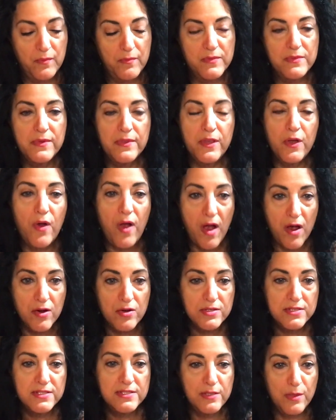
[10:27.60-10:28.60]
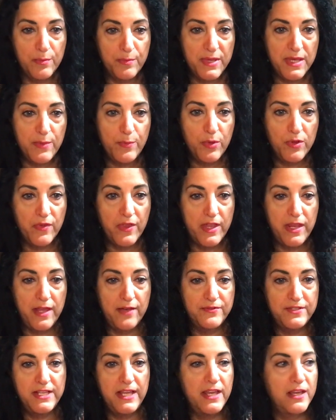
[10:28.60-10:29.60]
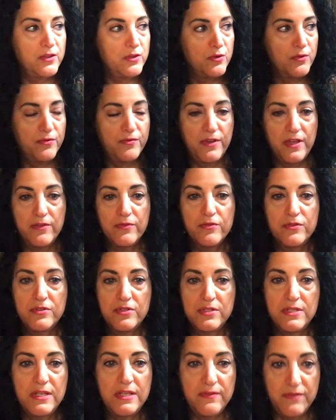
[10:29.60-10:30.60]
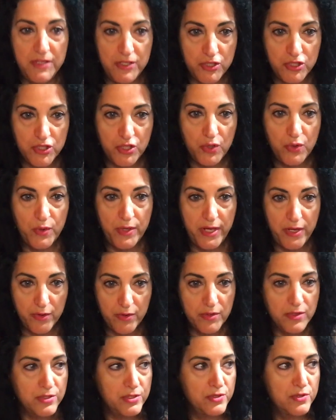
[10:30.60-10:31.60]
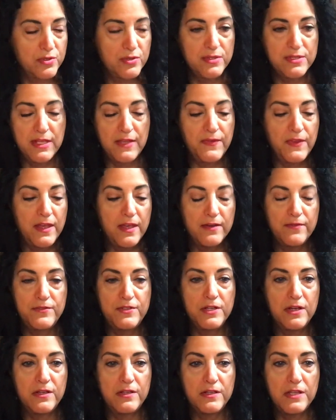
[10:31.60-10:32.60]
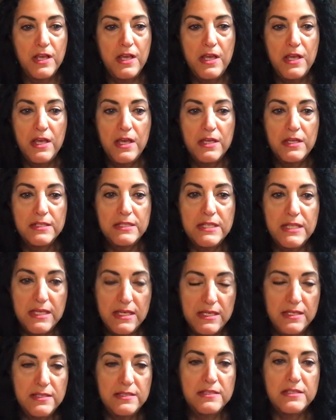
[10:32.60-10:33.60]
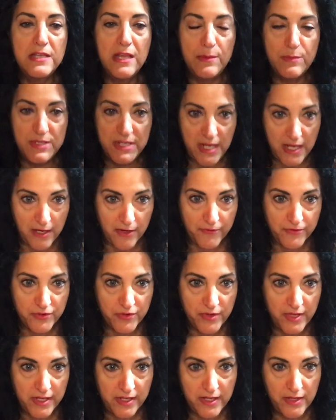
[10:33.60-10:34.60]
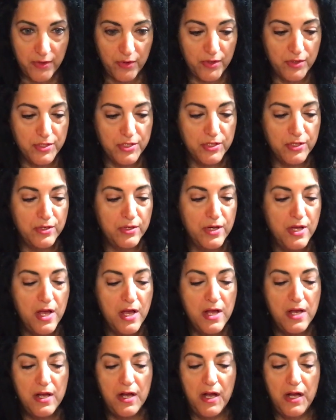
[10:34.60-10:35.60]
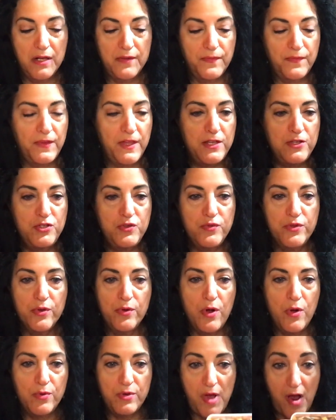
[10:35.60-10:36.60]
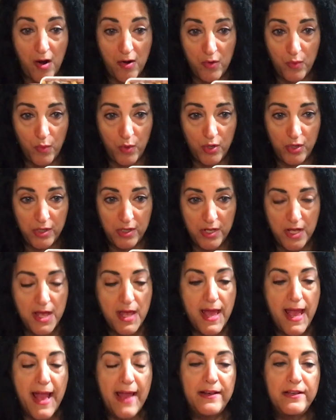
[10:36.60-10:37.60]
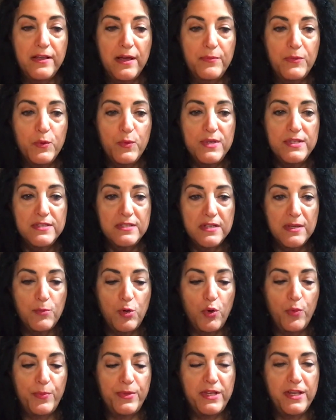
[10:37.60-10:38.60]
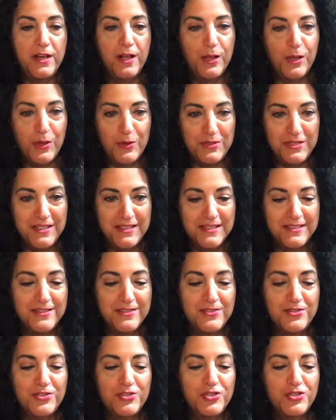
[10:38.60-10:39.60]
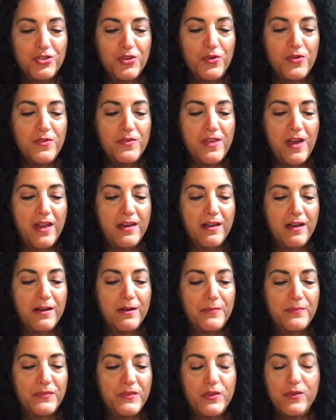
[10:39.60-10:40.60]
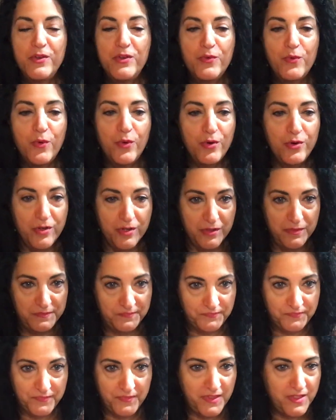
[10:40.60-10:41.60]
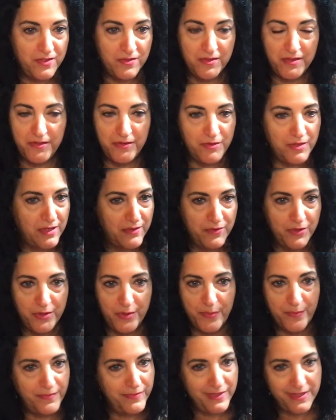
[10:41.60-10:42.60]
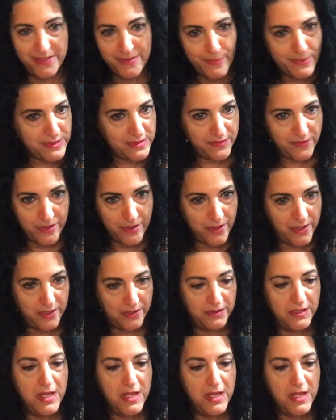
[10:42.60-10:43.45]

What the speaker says: There are some people that have taken their favorite TV show characters and they have done teas named after that character. They do their own artwork. And the reason I'm opening and closing this is to show you that you can order, and they're not very expensive at all.